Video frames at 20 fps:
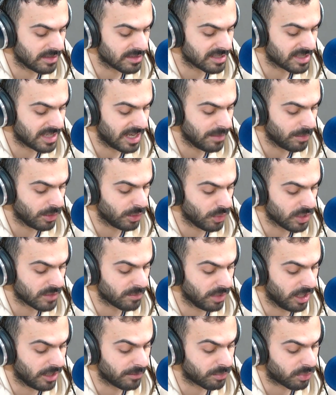unstable
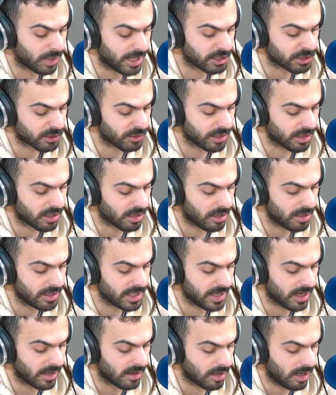with blood pressure and
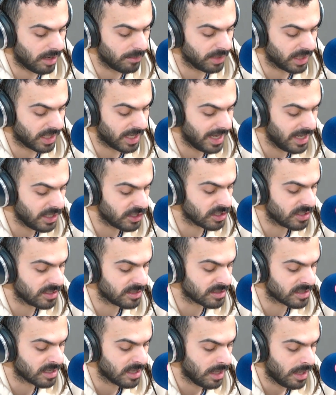cardiac
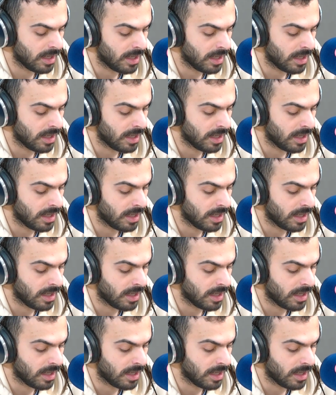complications,